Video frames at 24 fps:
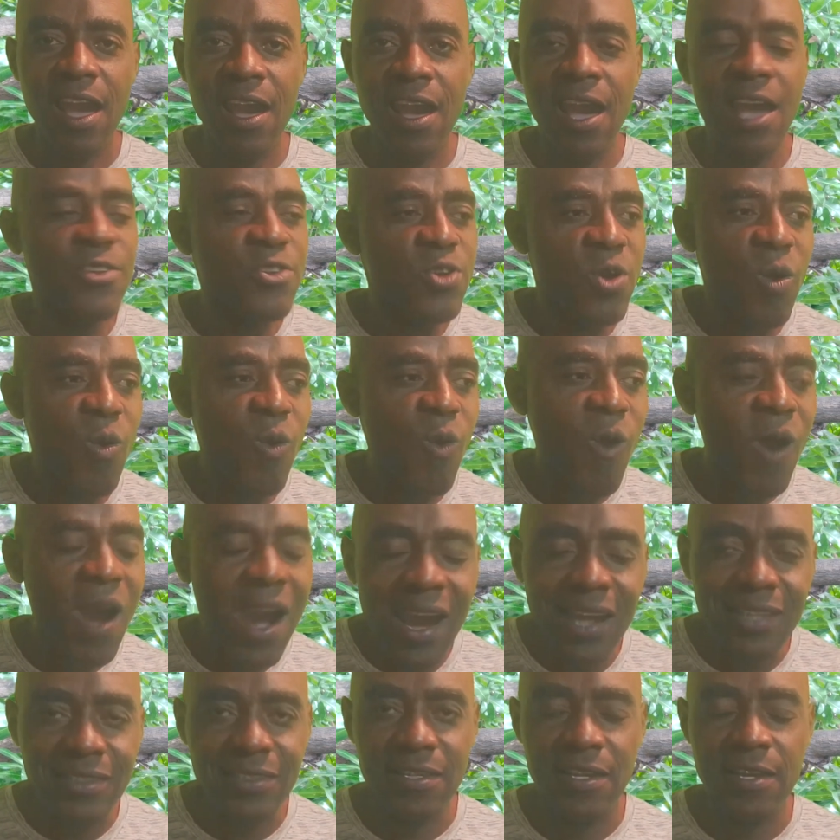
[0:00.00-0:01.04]
And no
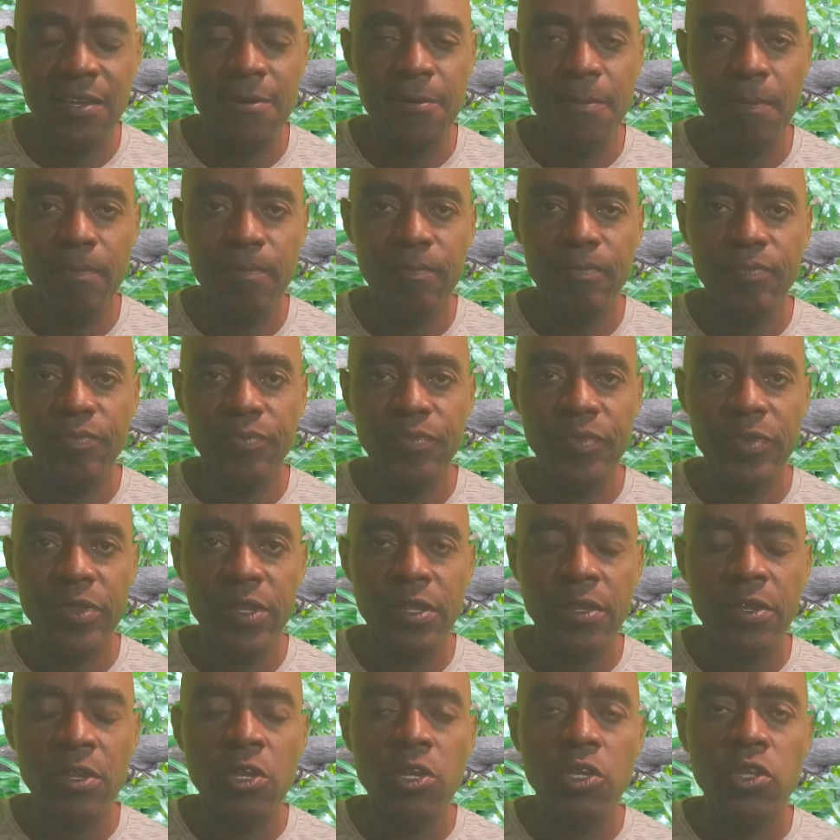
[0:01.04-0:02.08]
water.
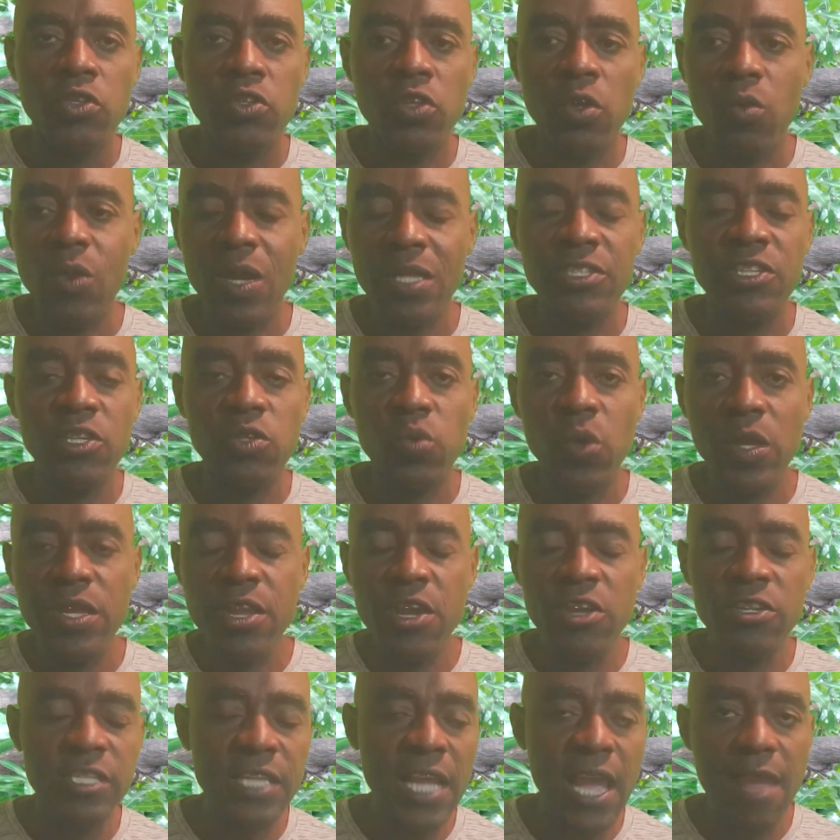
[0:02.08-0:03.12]
So watch this, when
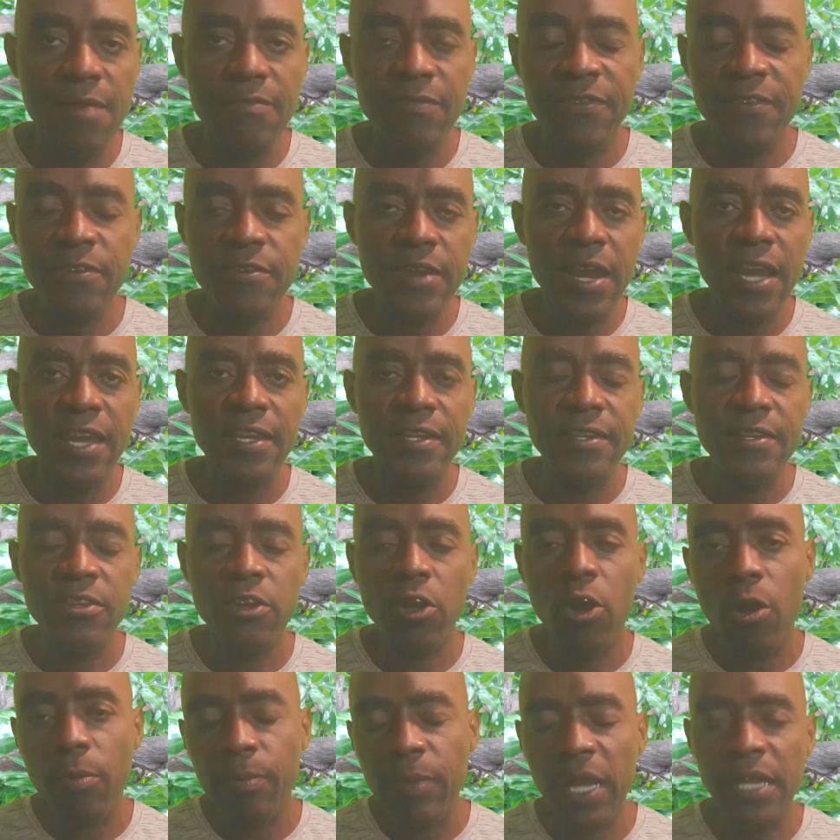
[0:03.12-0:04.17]
you have time for ride,
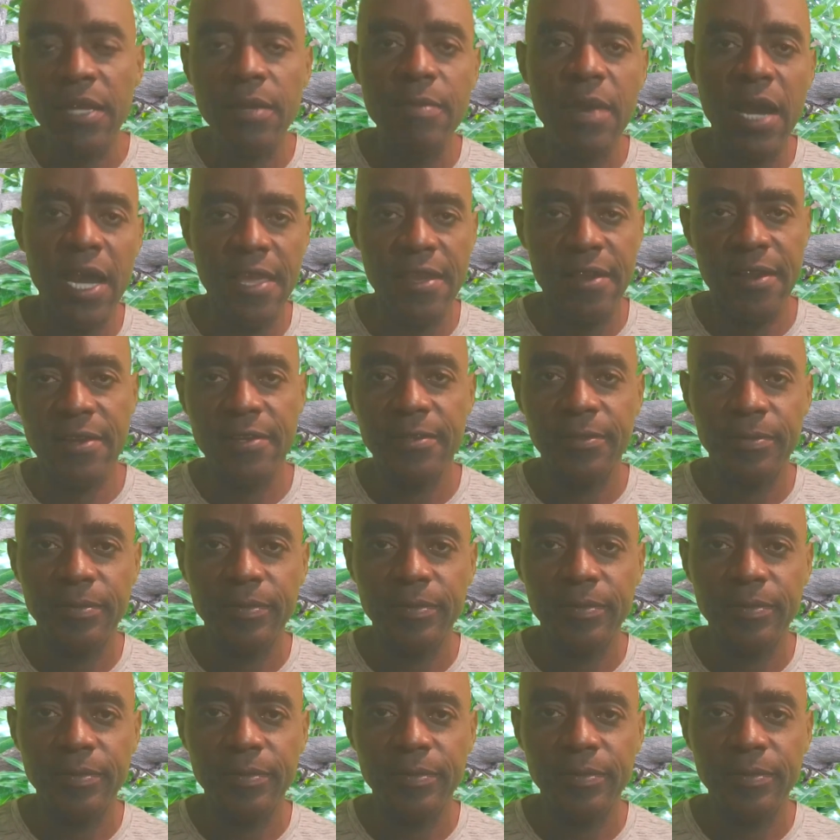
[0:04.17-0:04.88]
you go up on the bike.